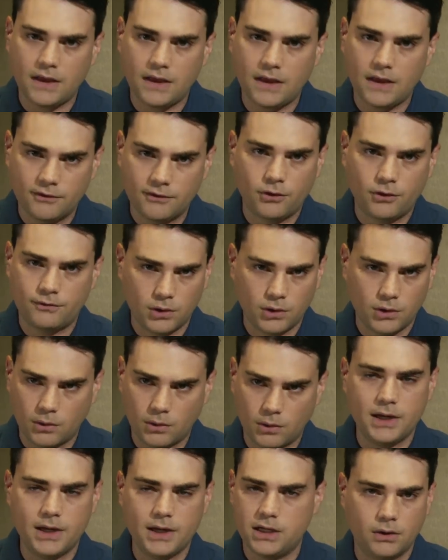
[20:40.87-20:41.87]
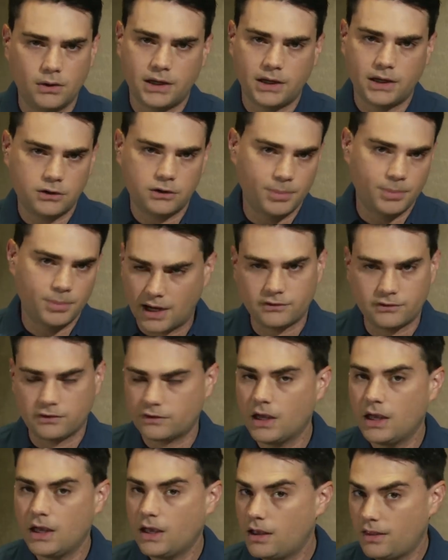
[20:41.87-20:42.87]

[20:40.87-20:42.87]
and therefore, if you're white, you don't get due process.